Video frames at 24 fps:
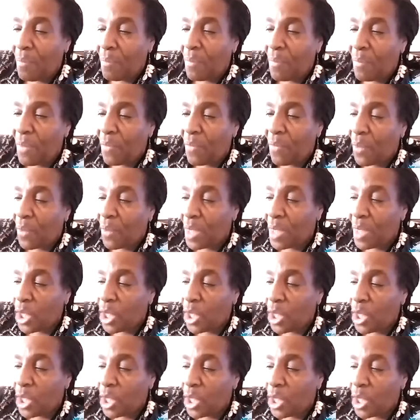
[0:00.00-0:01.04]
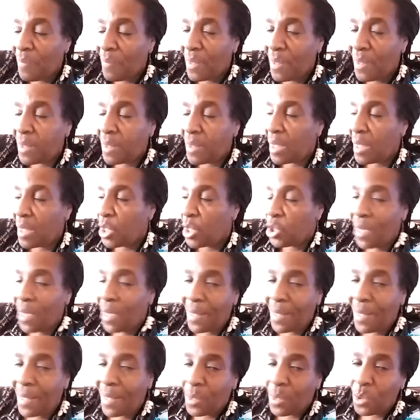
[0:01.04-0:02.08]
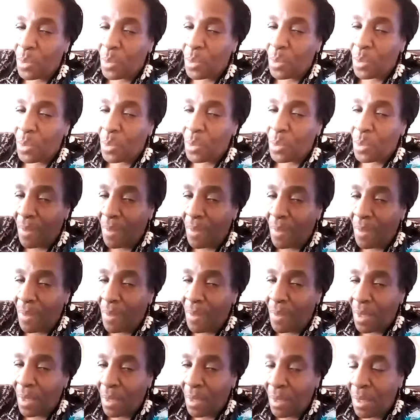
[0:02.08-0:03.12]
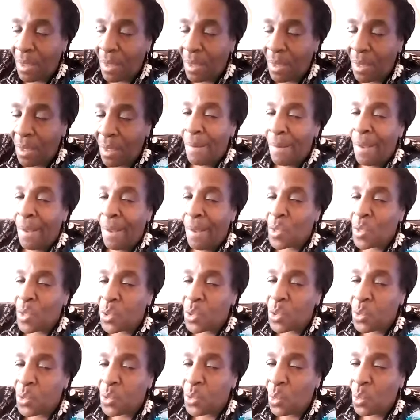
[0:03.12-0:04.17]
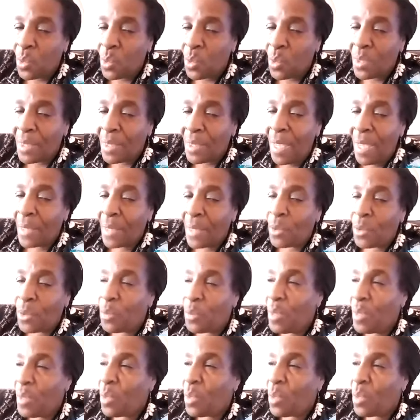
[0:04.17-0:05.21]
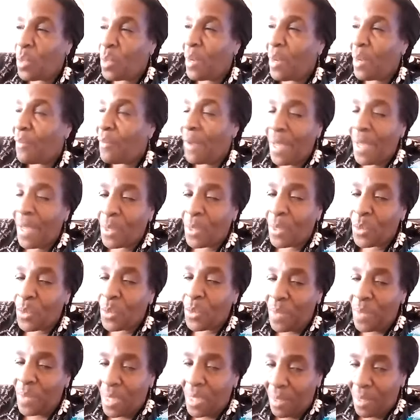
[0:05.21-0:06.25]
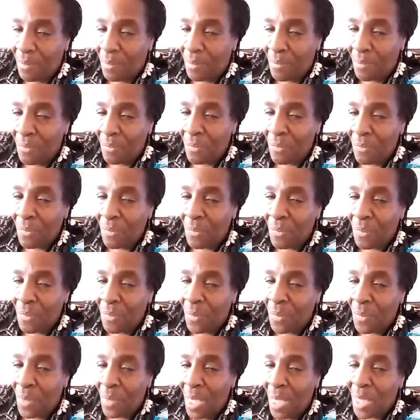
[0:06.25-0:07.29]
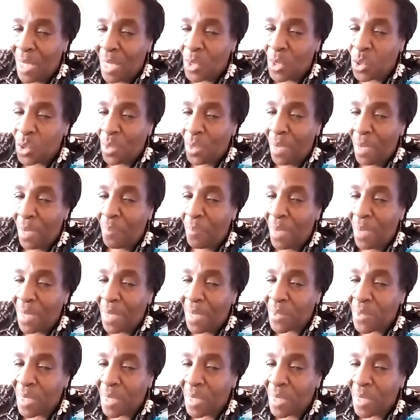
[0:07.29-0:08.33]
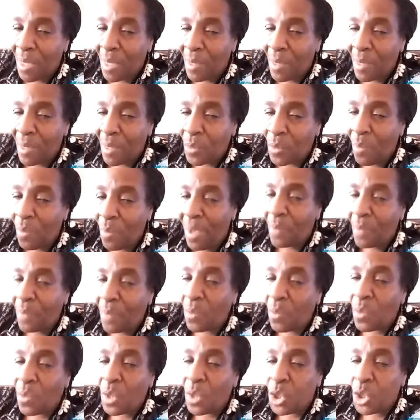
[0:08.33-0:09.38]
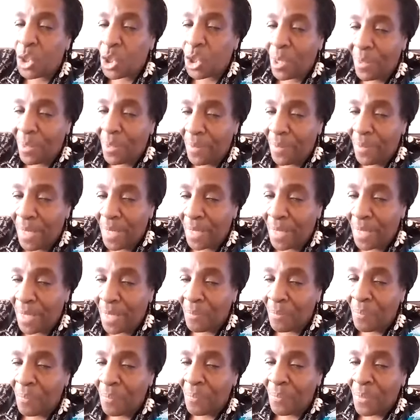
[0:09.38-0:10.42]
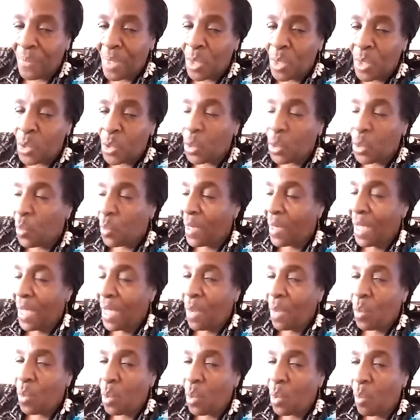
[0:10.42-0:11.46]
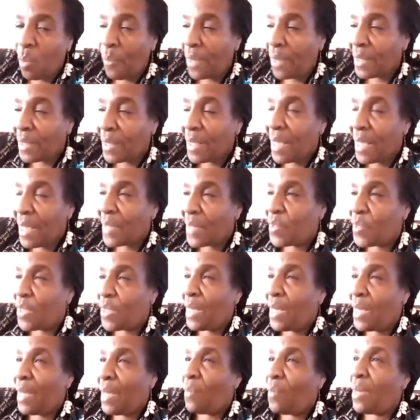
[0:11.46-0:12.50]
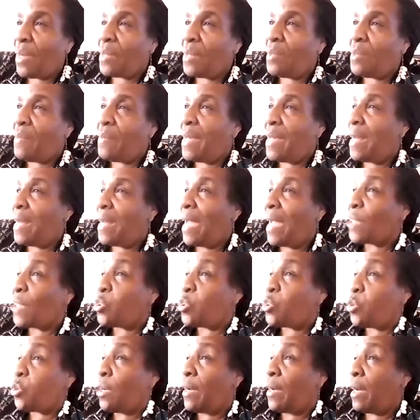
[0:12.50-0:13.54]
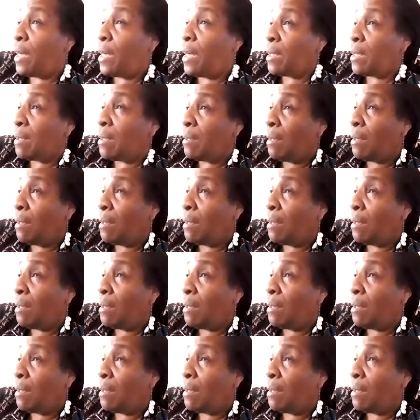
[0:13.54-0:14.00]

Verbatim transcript: the foundation built in, remember, I was told I could be whoever I could be. And so I passed it on to my own children. Mm-hmm. So when I woke up today and said I want to be an astronaut,